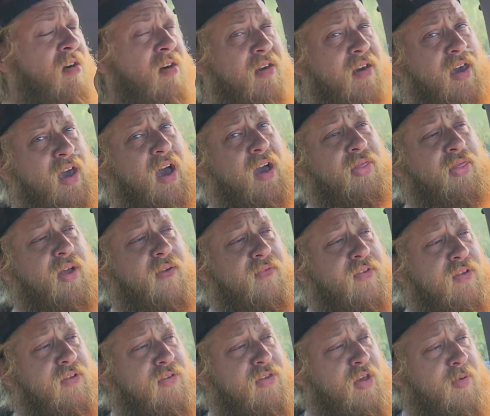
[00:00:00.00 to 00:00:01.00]
Yeah, I'd love to
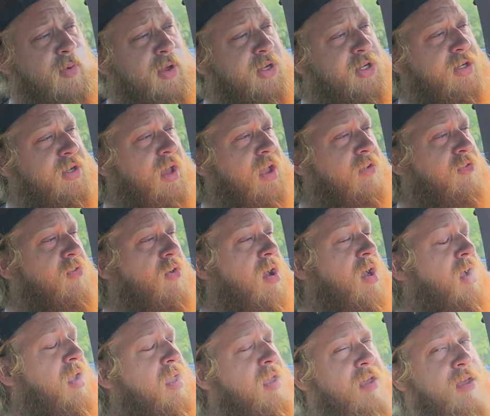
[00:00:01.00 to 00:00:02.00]
do so much for that
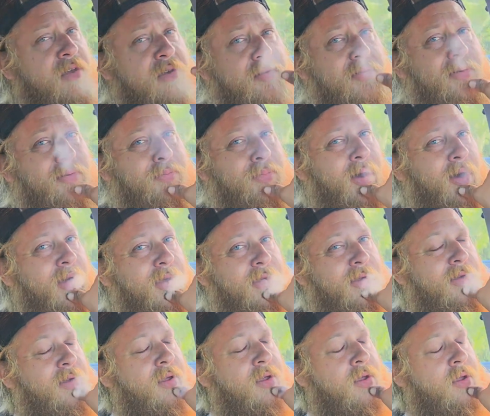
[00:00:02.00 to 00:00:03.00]
truck. But,
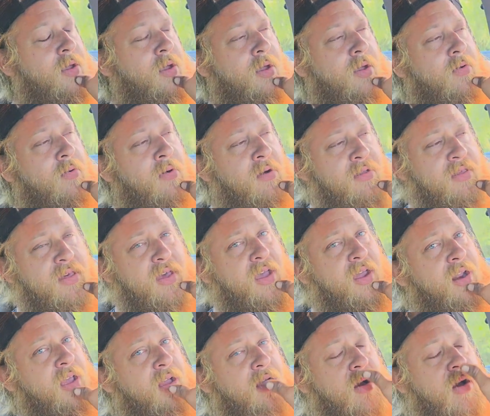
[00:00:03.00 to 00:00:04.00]
once
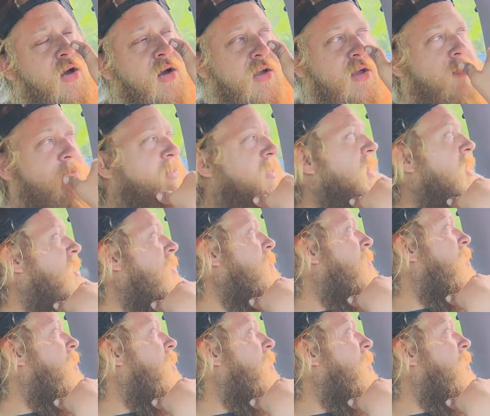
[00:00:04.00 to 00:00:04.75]
again, it all comes down to